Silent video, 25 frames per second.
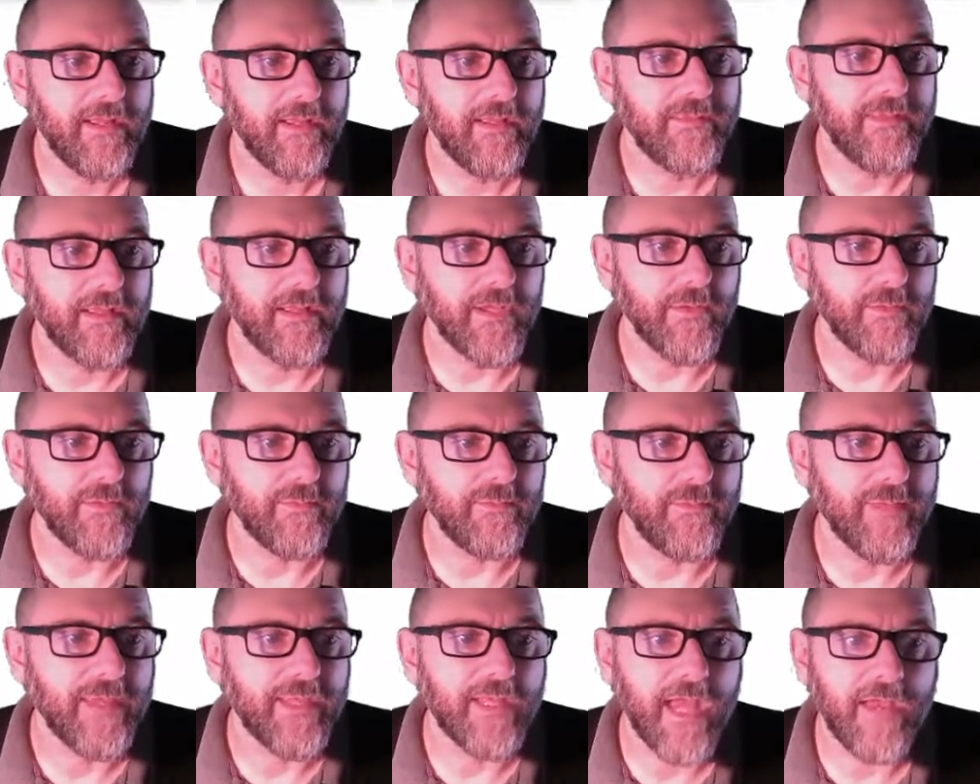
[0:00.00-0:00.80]
that you
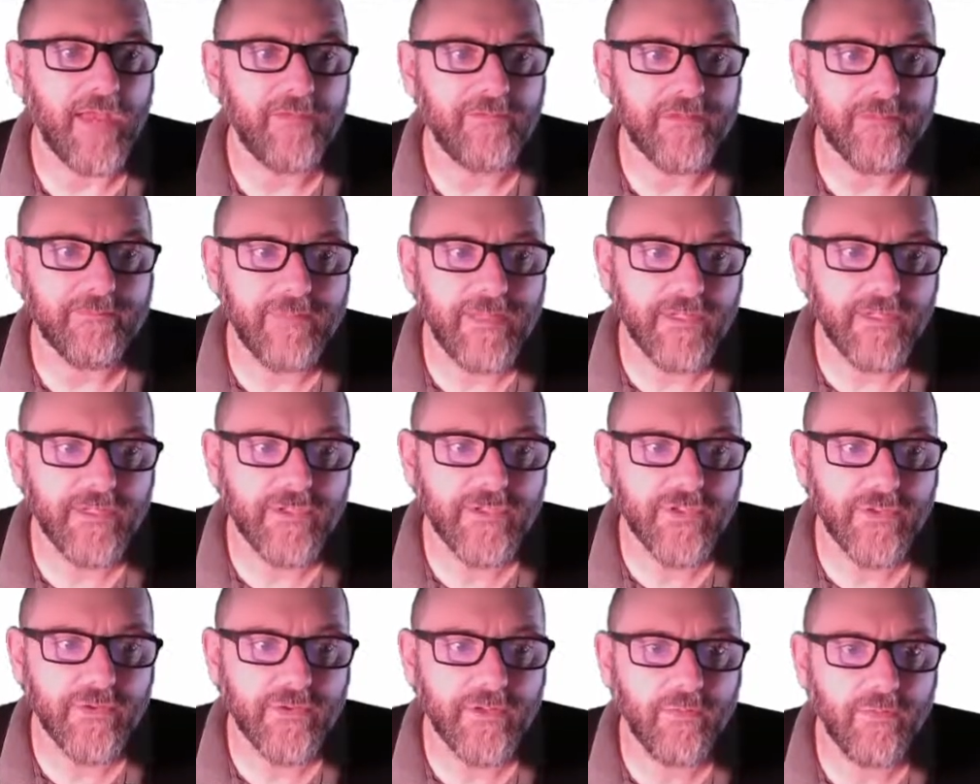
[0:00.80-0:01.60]
have to make
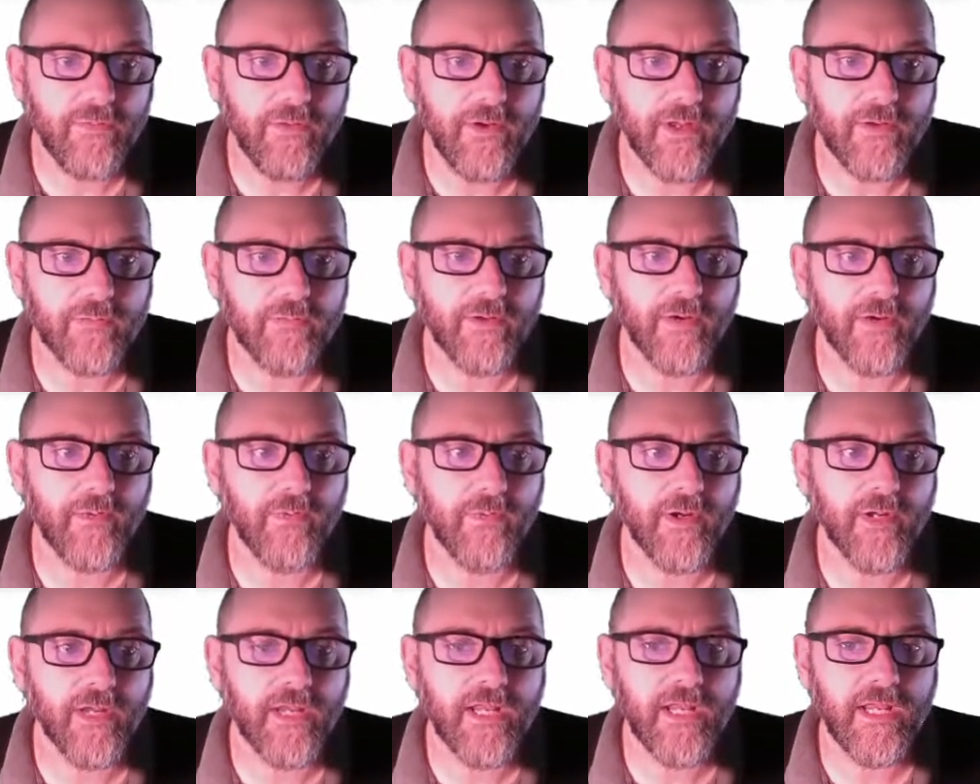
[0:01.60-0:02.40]
sure you want,
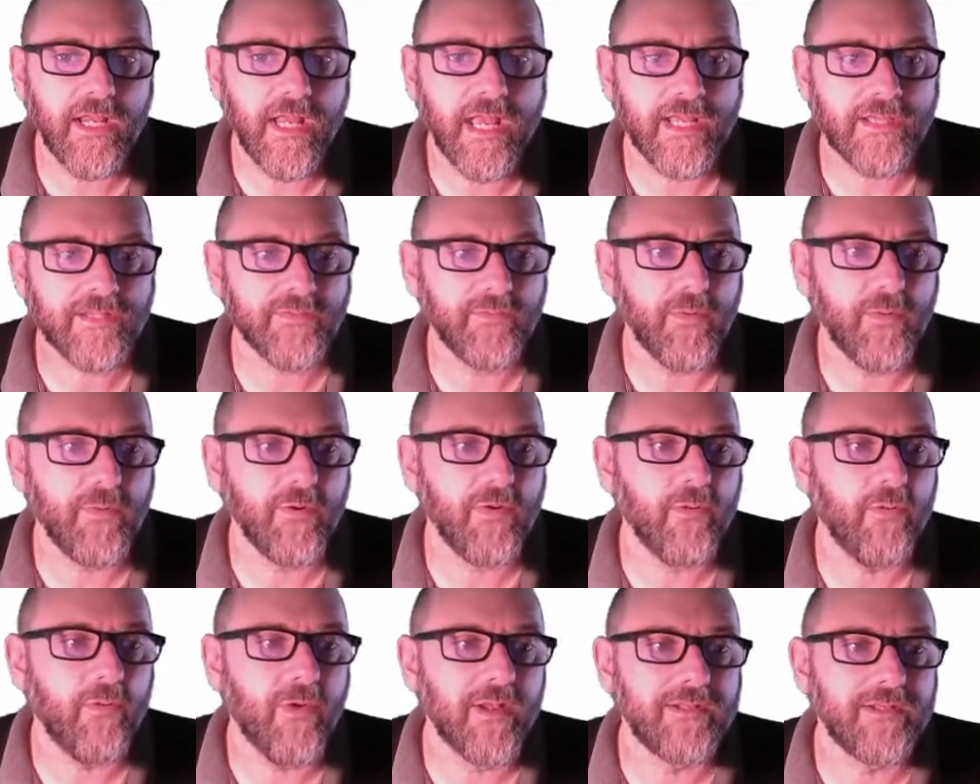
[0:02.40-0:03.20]
we're going to
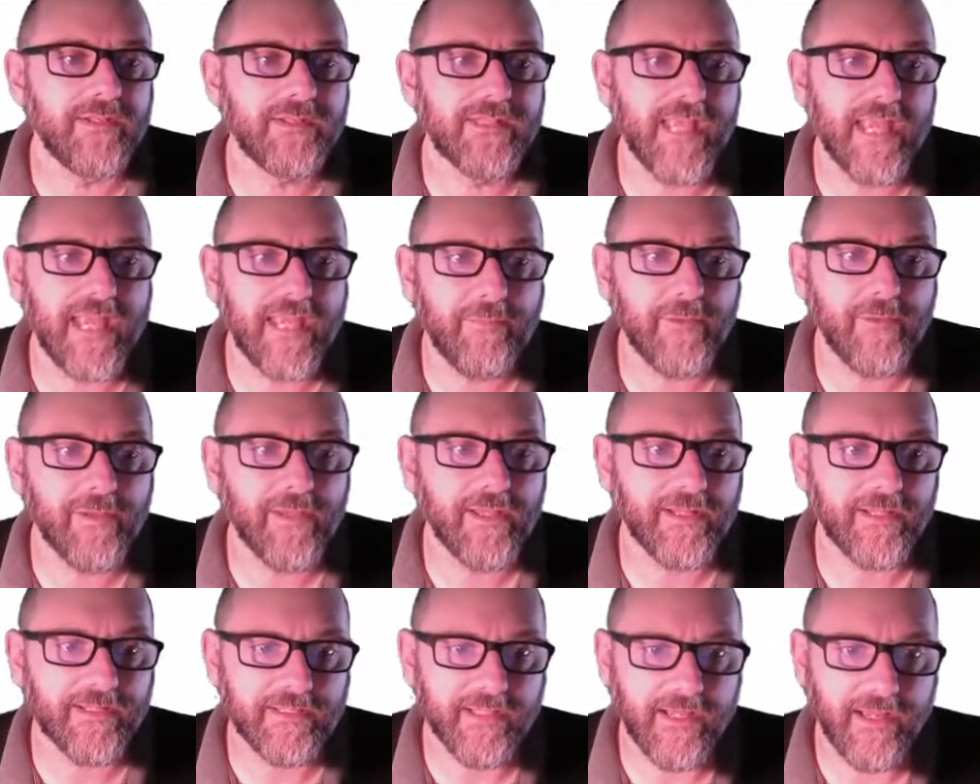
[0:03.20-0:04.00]
export one table
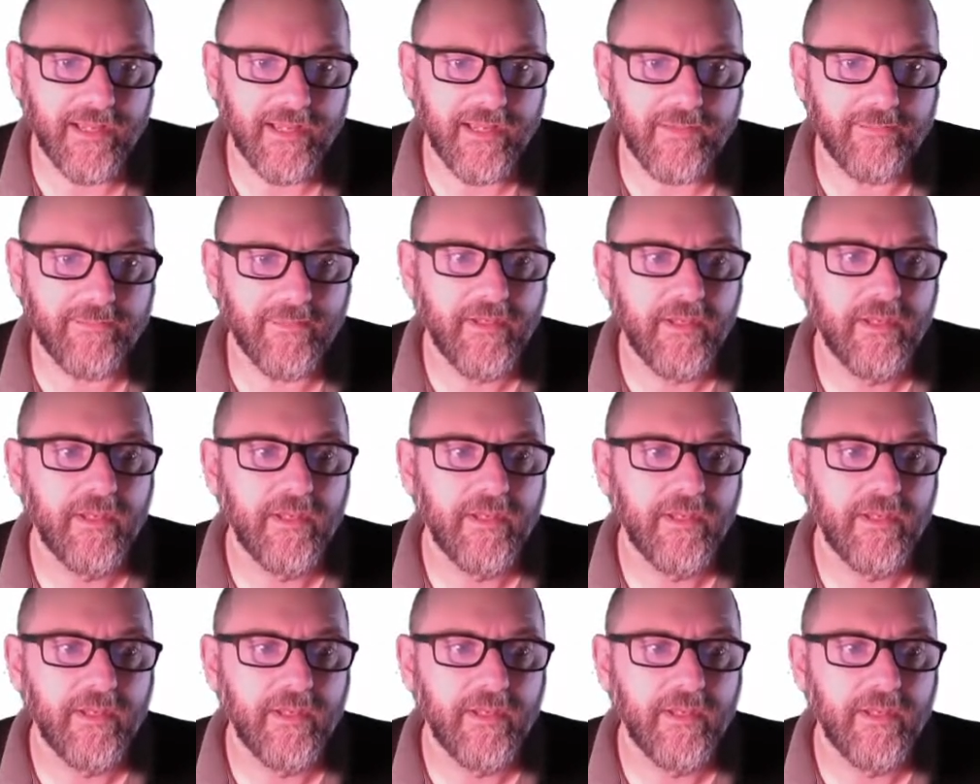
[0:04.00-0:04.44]
at a time,